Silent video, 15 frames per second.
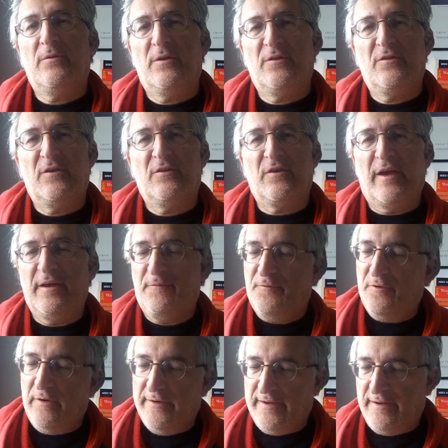This is a
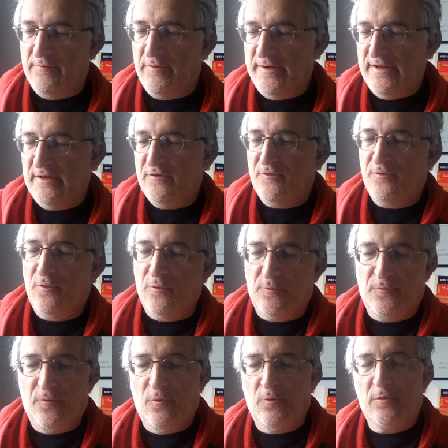Friday Reads
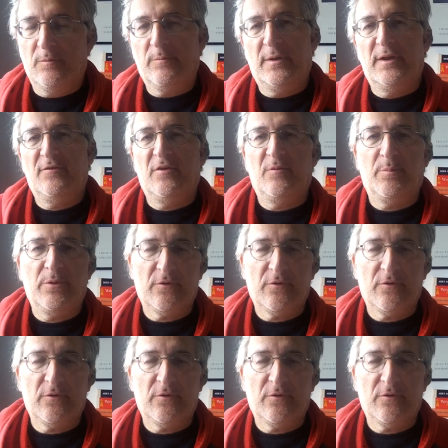for four completed